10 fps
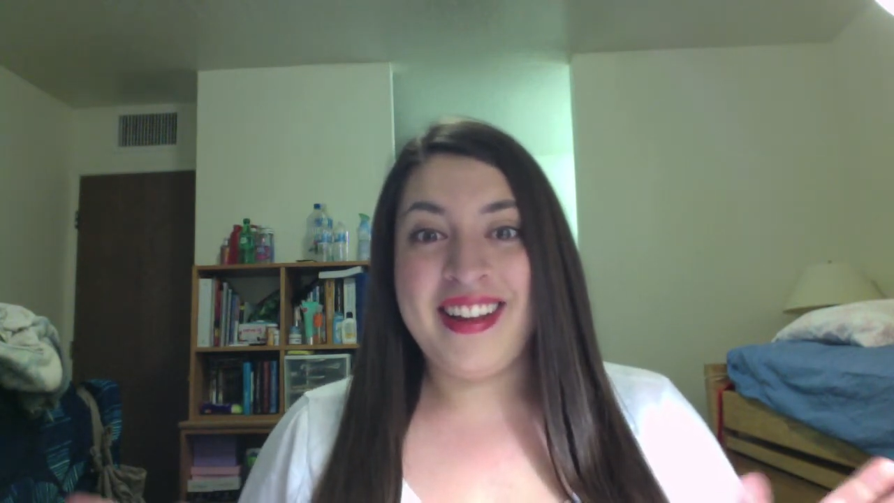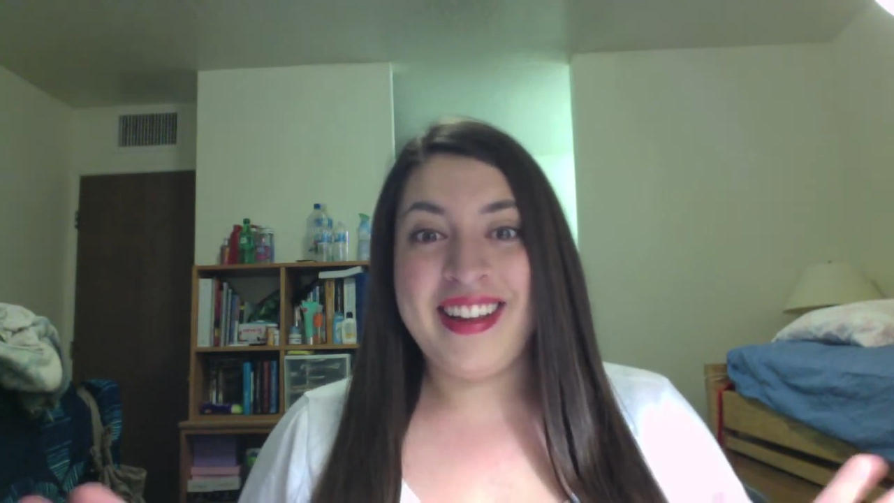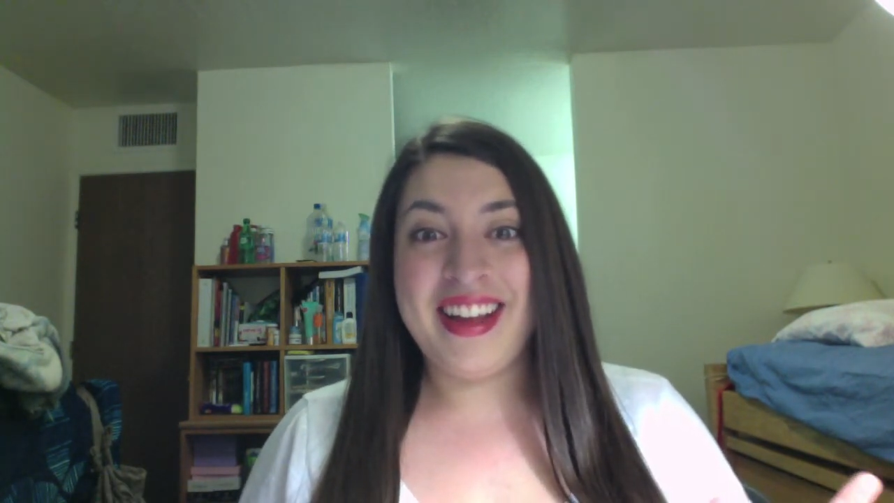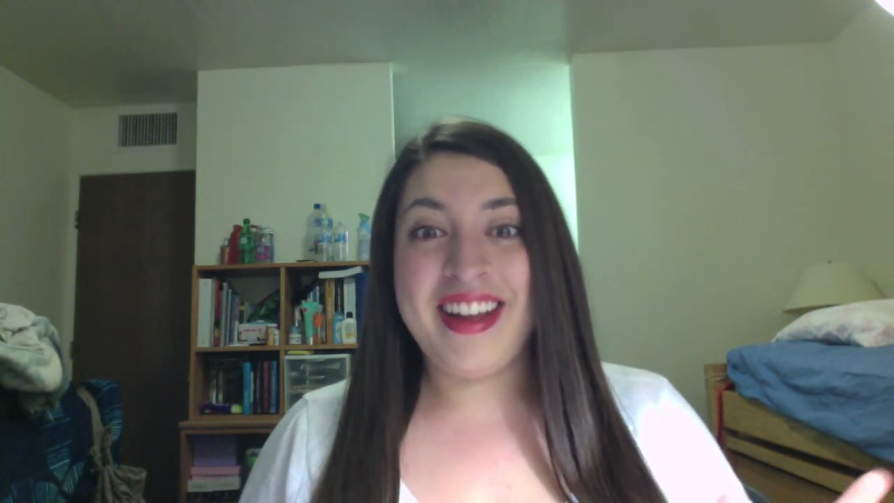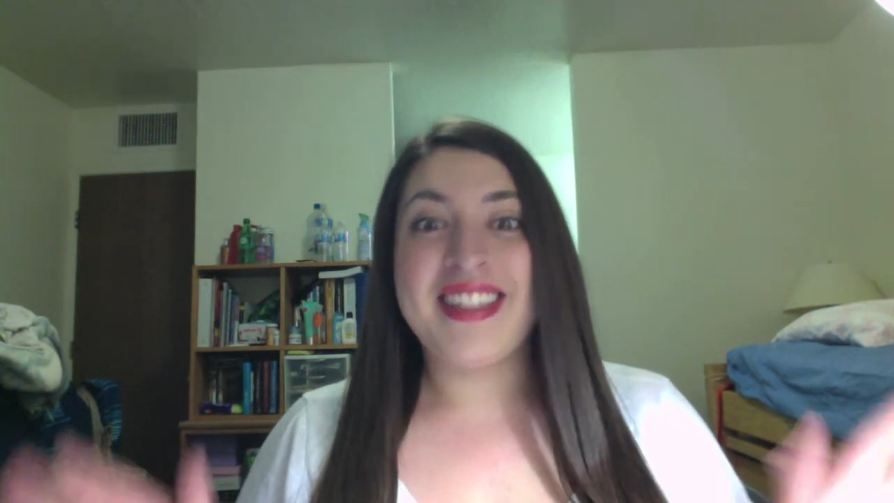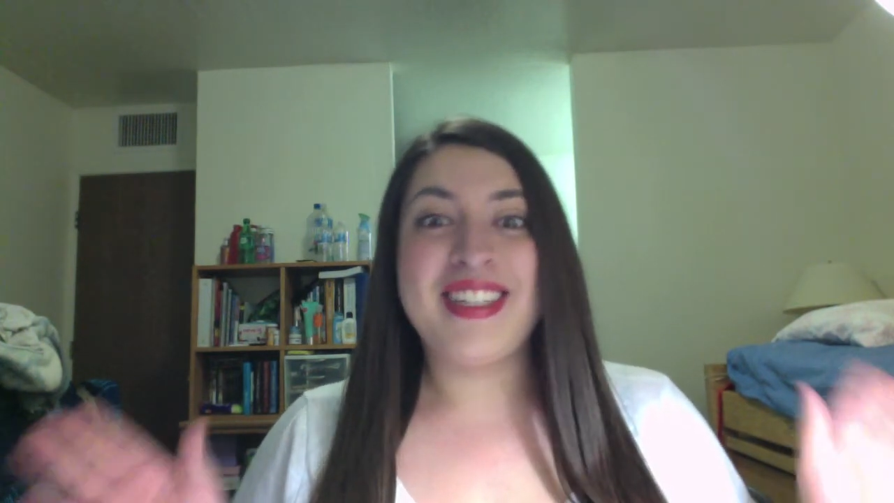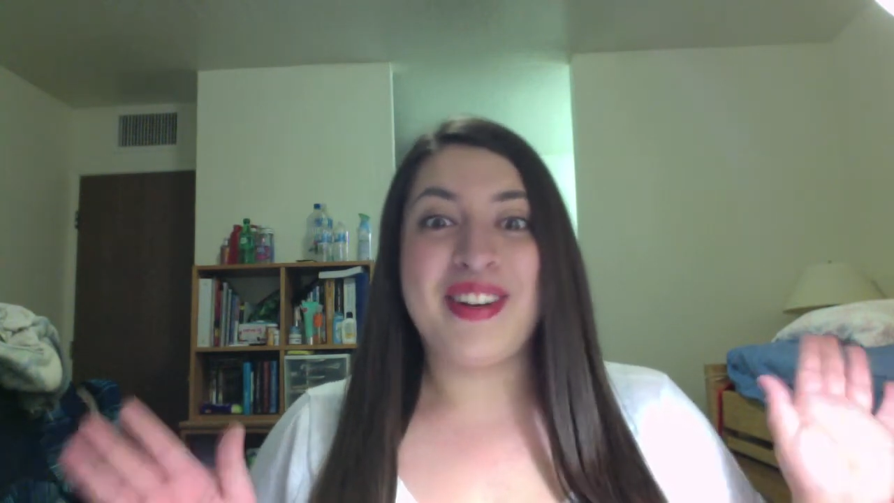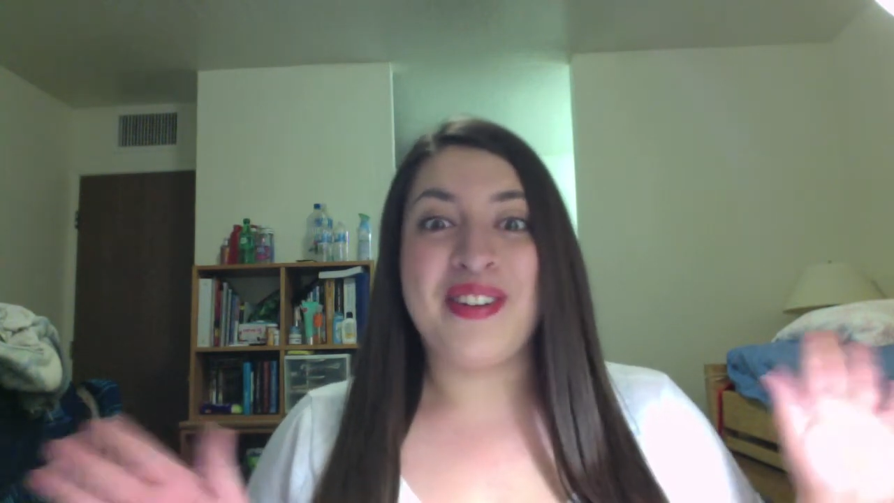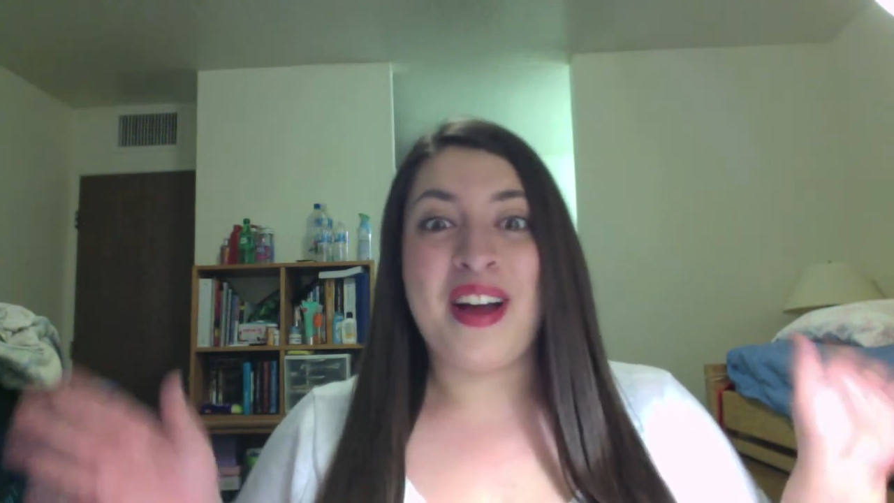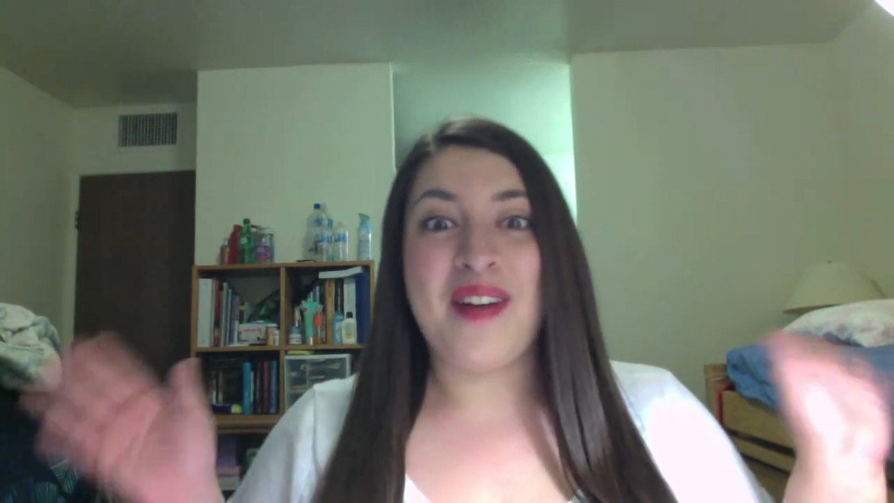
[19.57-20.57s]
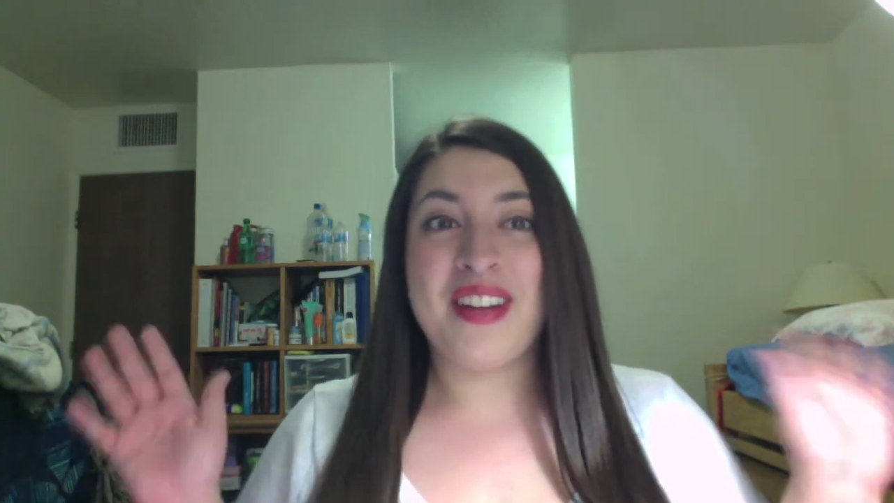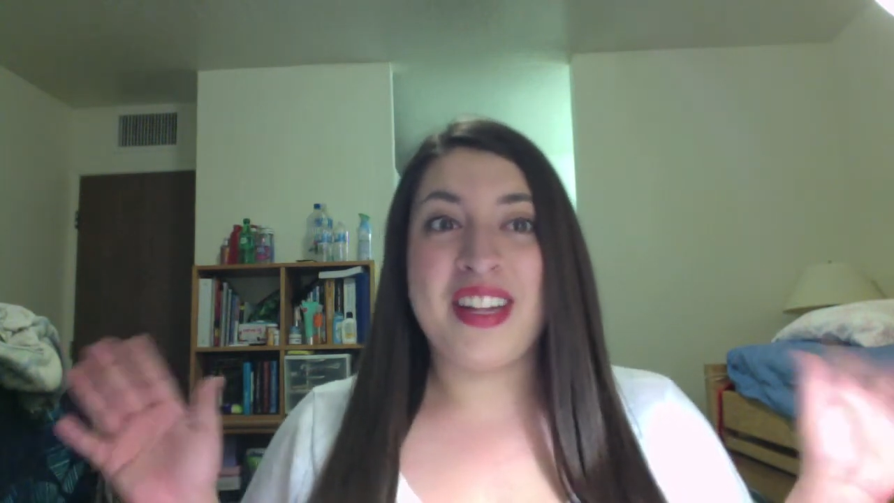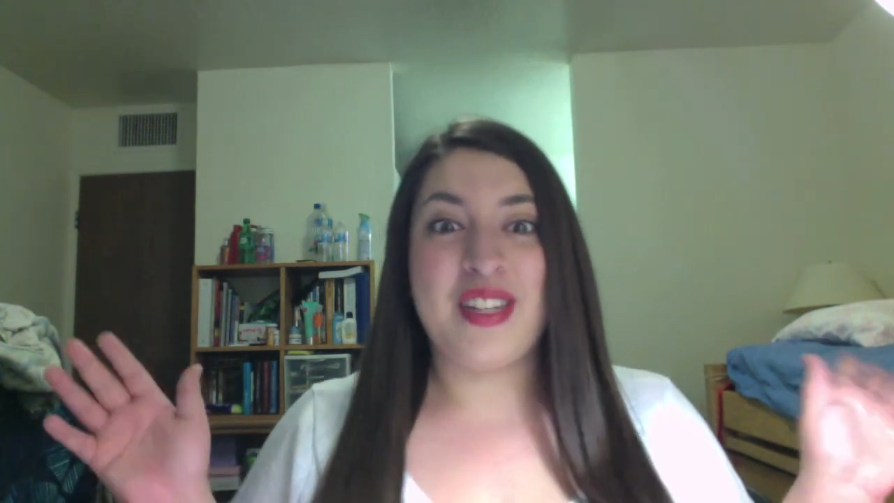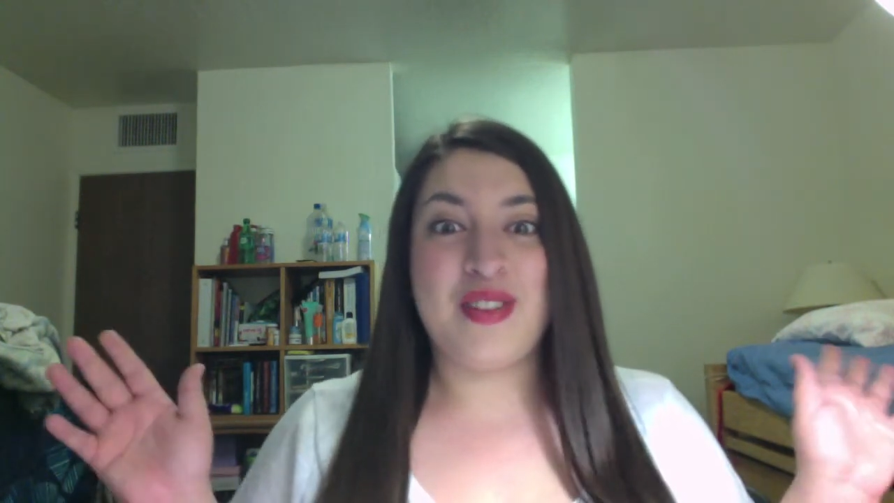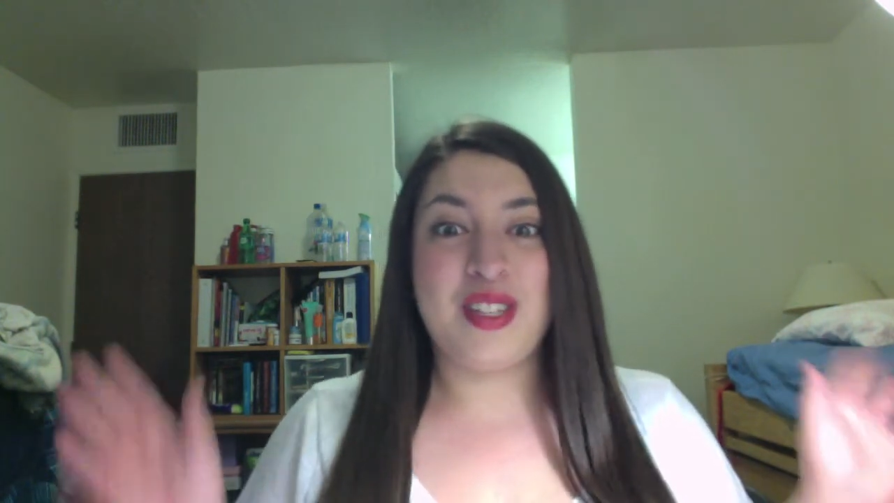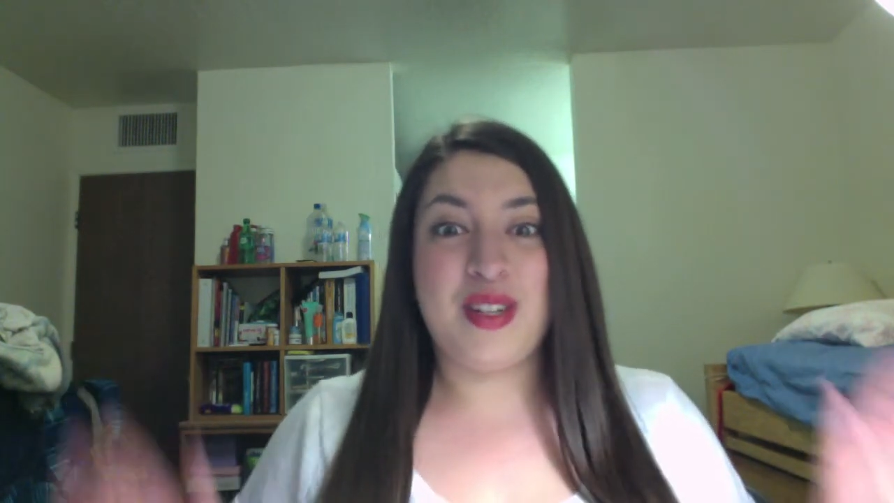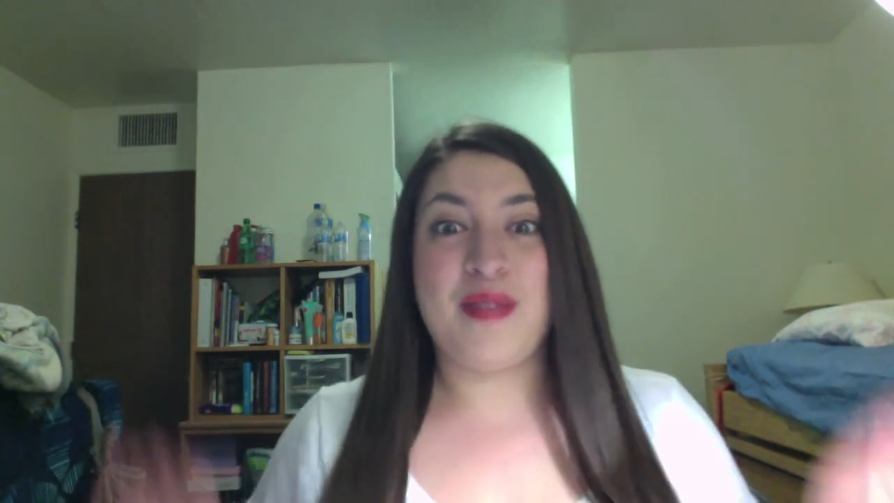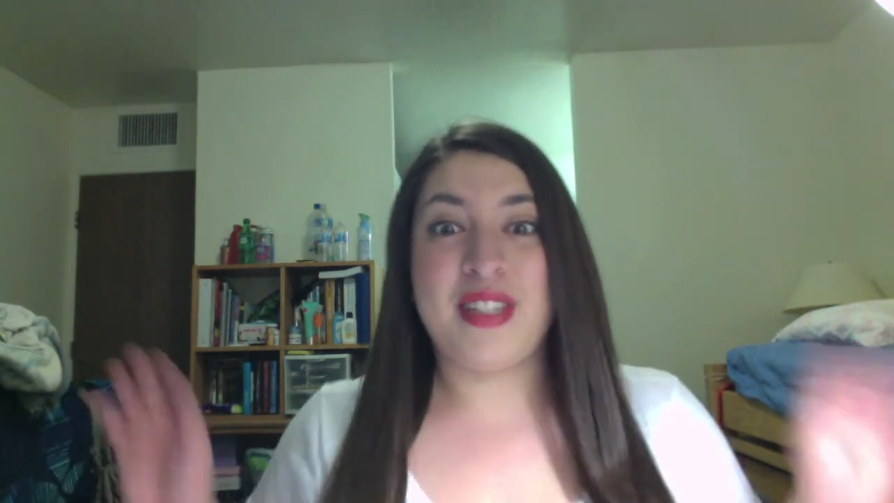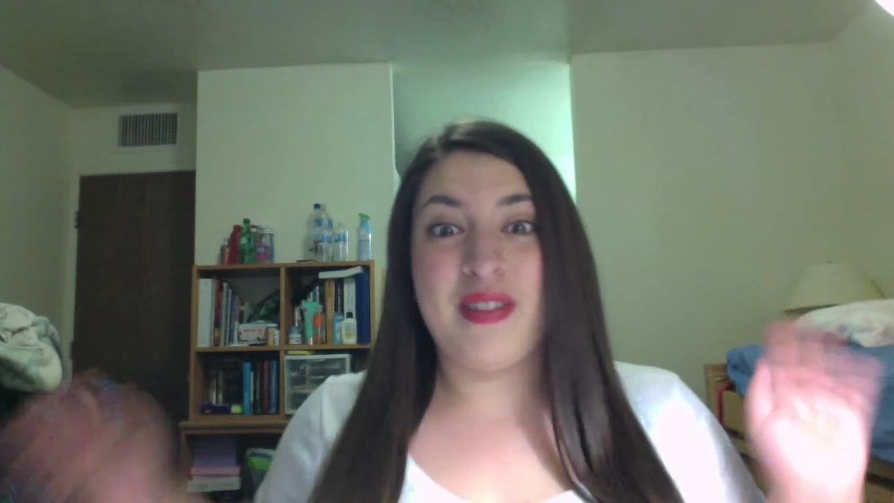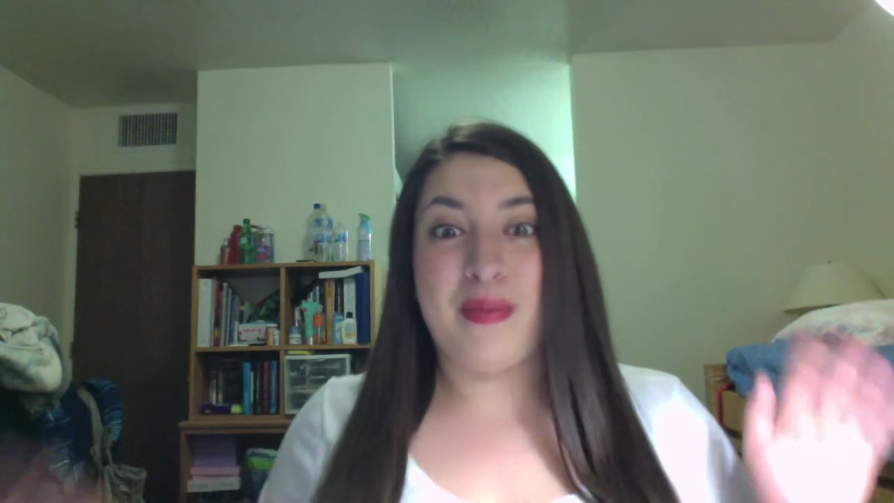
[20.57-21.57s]
yeah, so I'm gonna get this video started
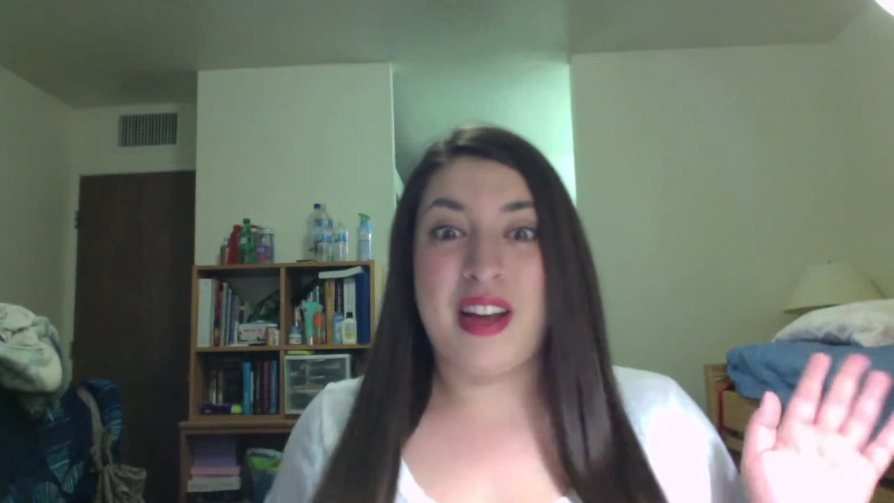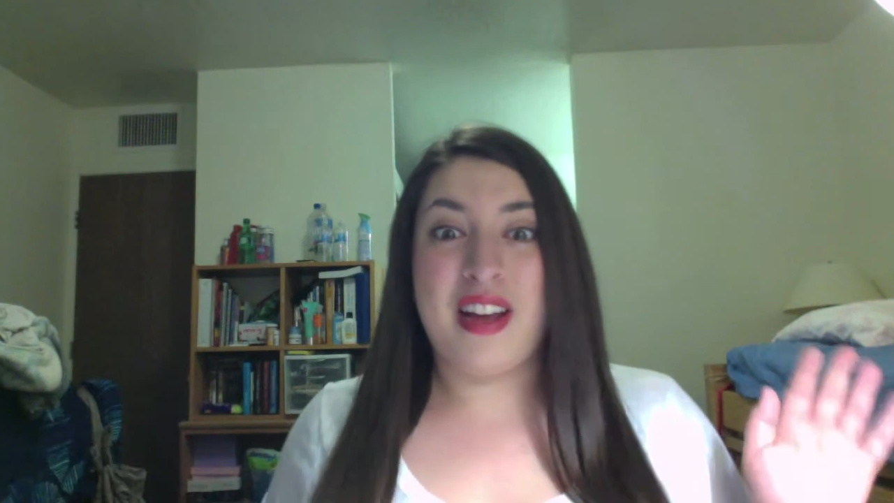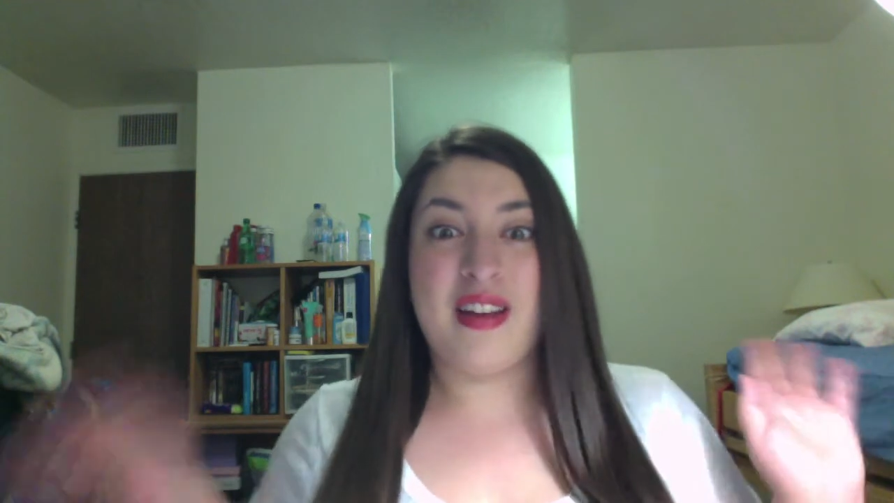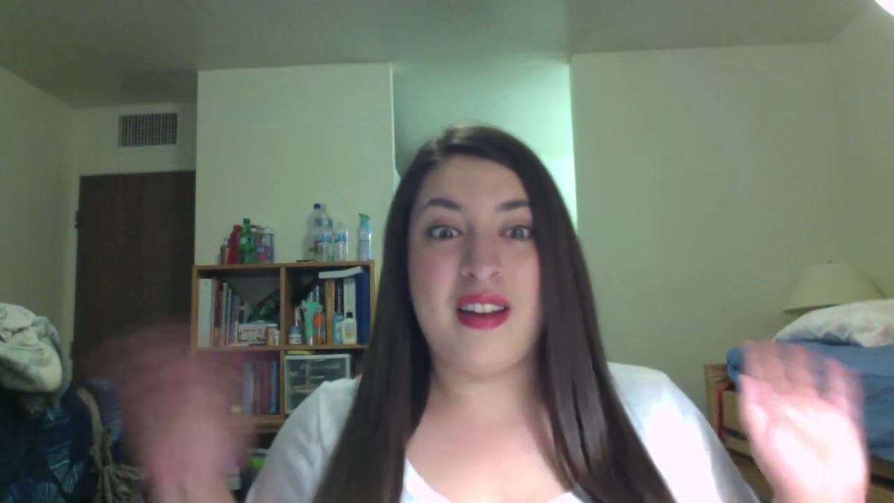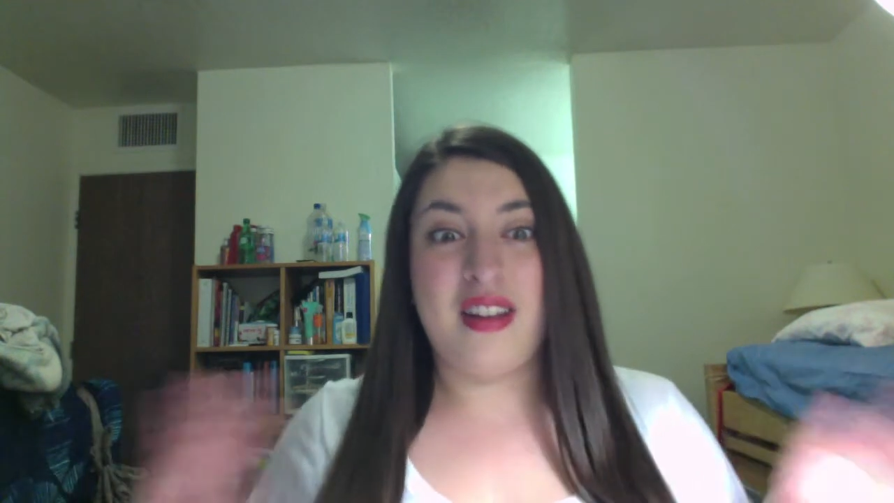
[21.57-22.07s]
because I have to pack